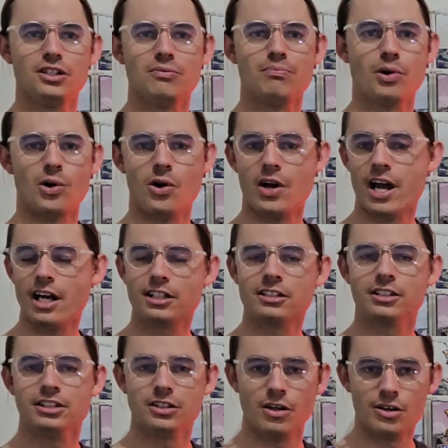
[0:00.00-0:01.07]
you buy
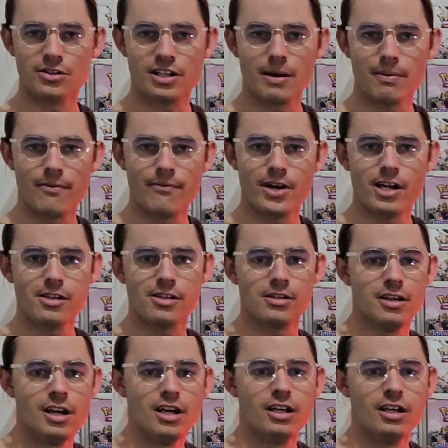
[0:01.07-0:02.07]
actually goes up in value?